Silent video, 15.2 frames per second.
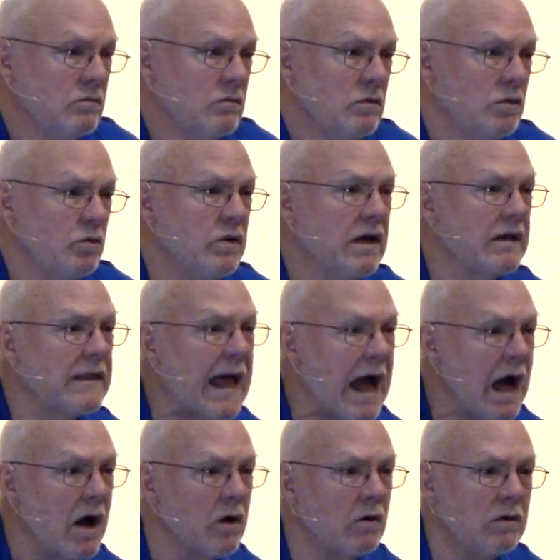When we
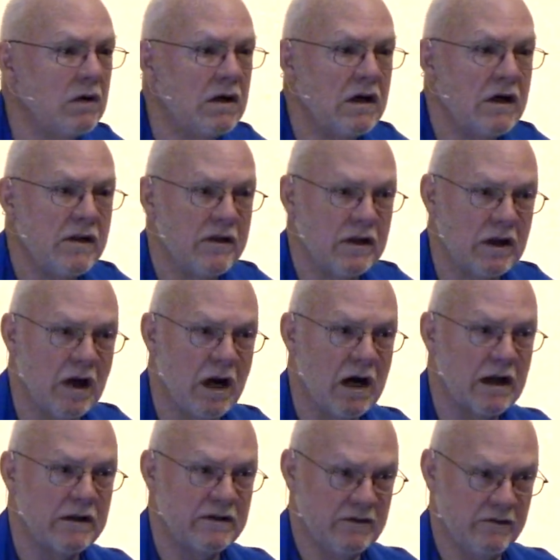allow the
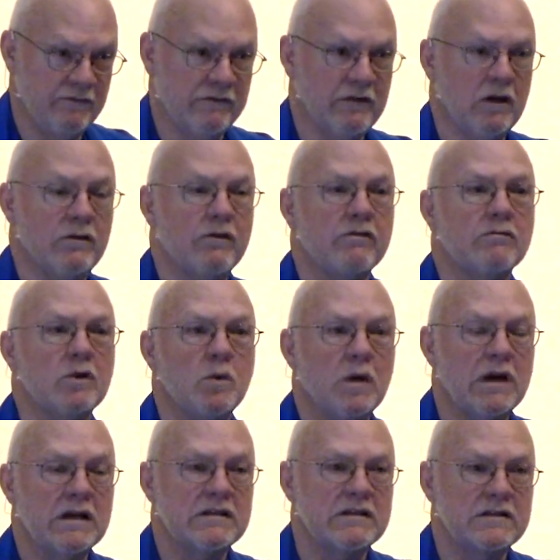God to flow through
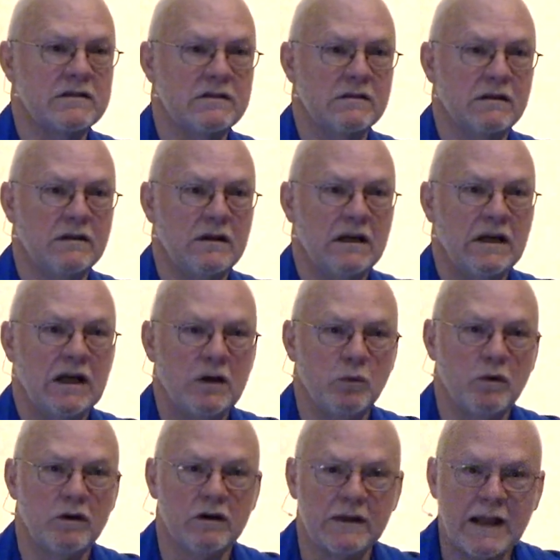us and
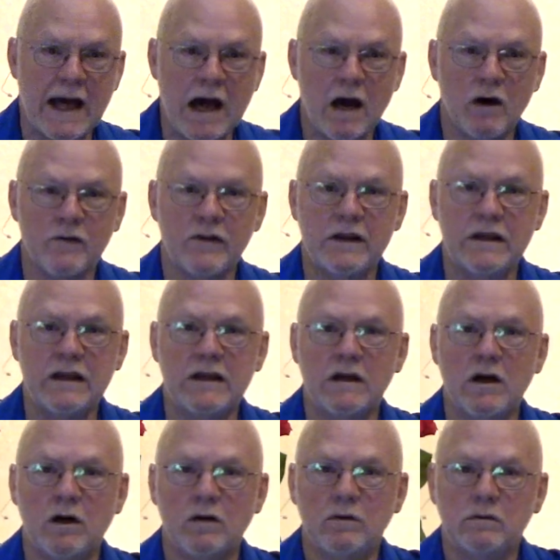we allow the
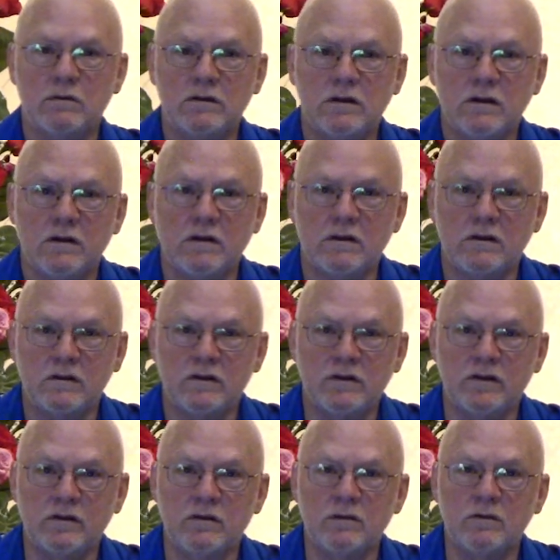ego
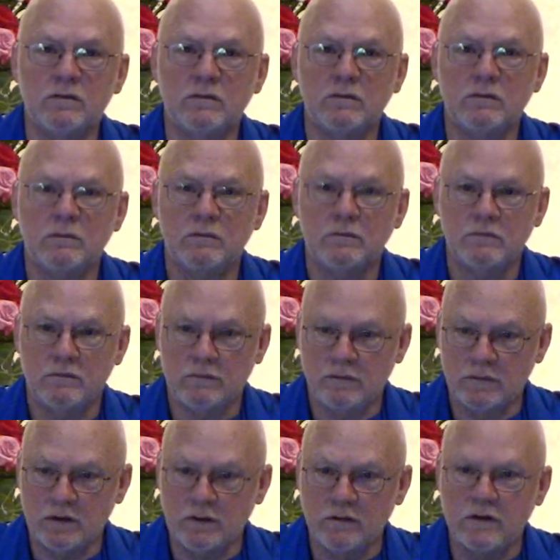to
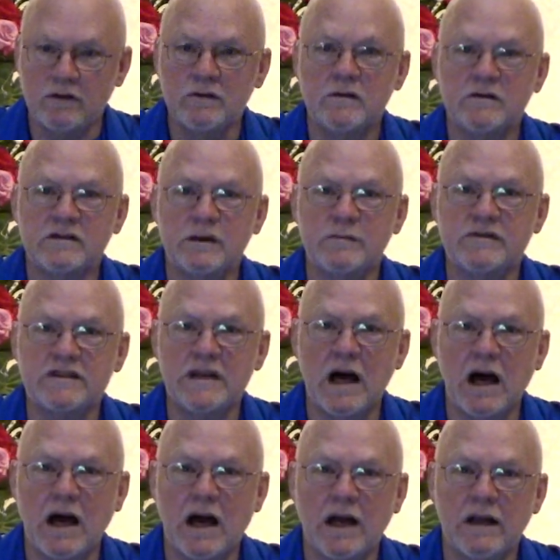
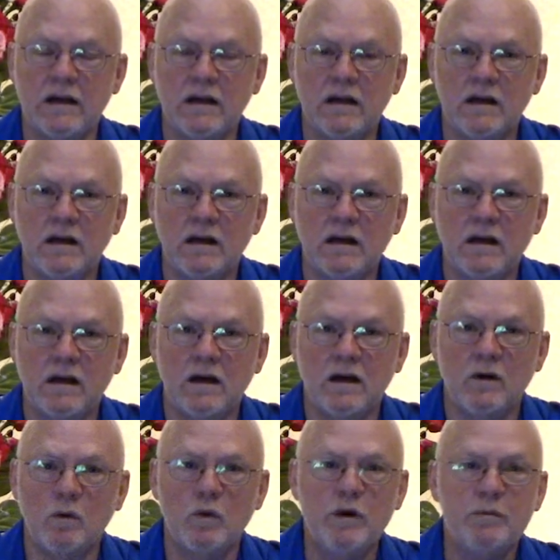subside,
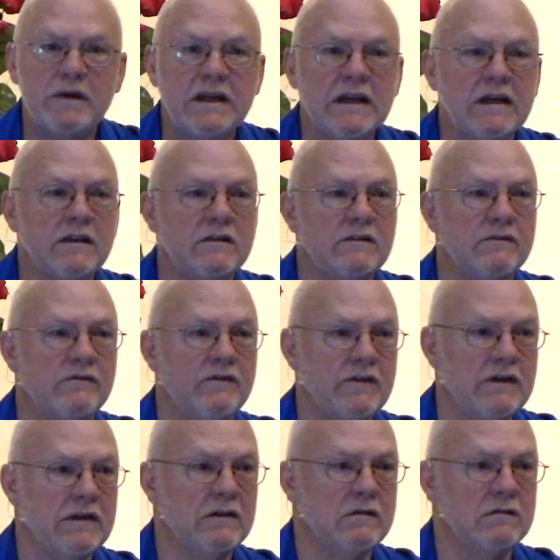we begin to
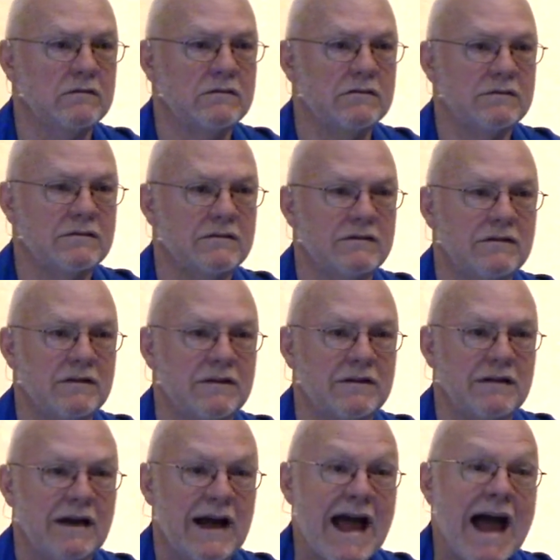feel
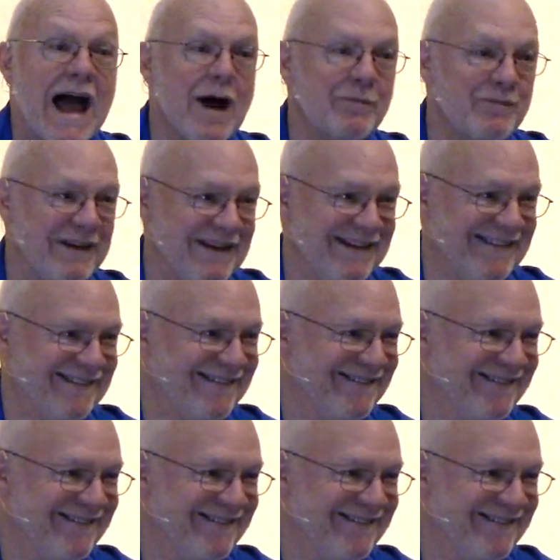happy.